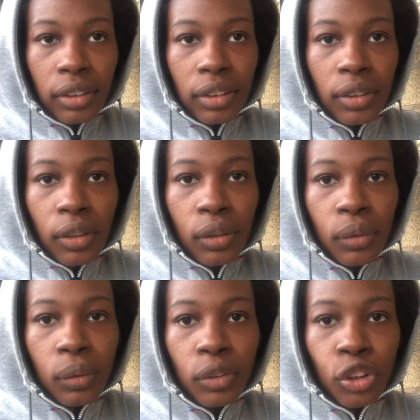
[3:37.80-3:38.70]

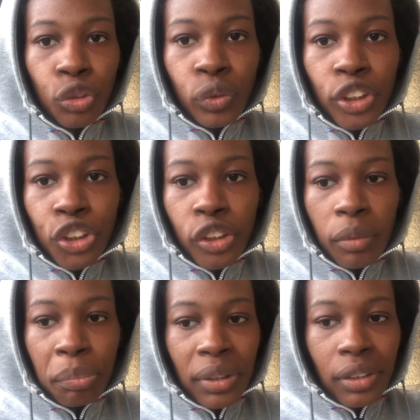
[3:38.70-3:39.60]
So you really
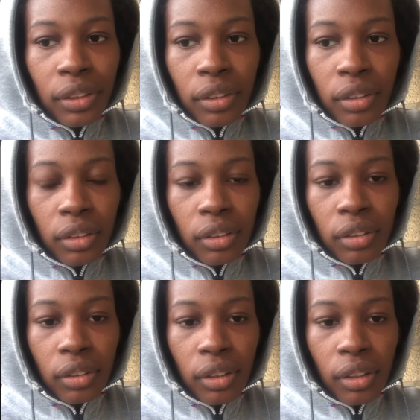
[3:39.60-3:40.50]
shouldn't be
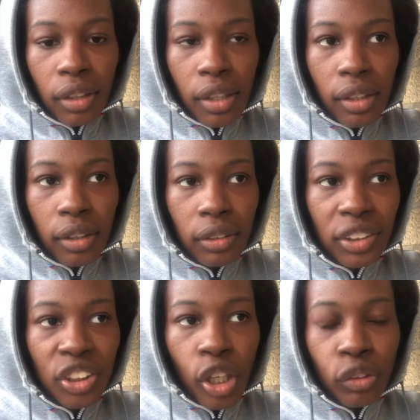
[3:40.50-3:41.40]
uh,
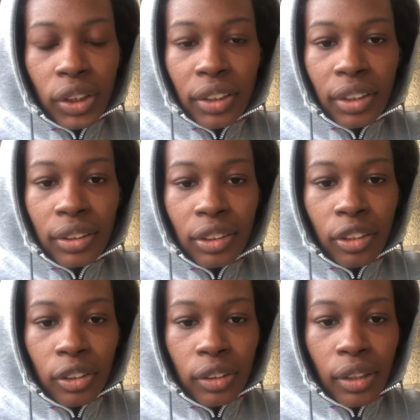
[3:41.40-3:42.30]
desiring things that
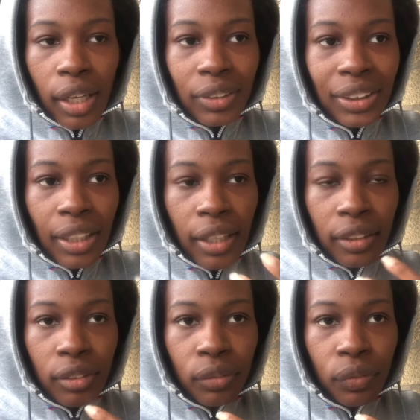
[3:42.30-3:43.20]
are outside
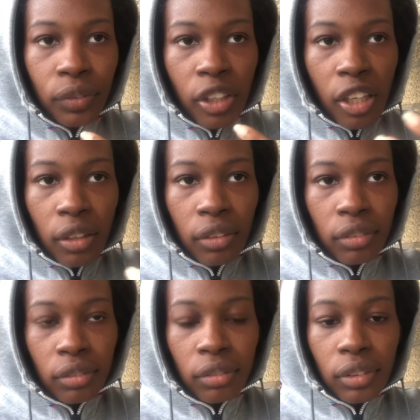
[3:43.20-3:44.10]
of
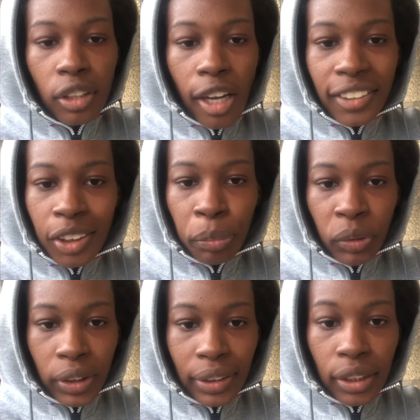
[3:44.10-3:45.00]
God's
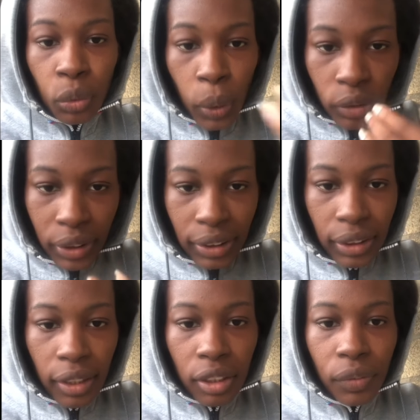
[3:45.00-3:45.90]
spirit that dwells
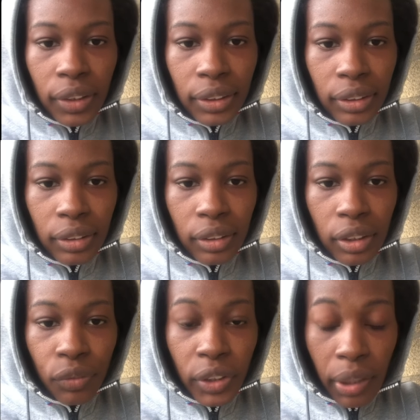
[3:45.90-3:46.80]
inside of us.
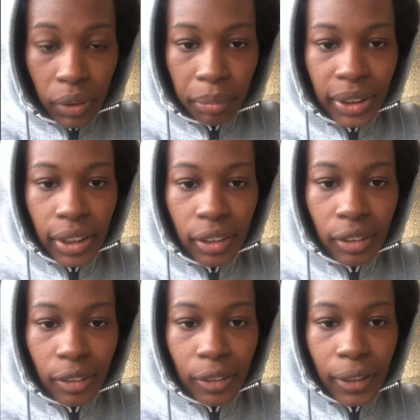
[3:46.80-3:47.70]
If you get what I'm saying,
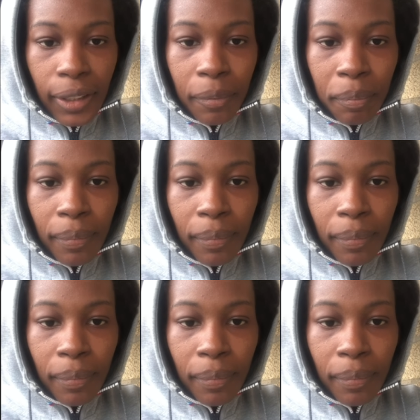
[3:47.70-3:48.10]
okay?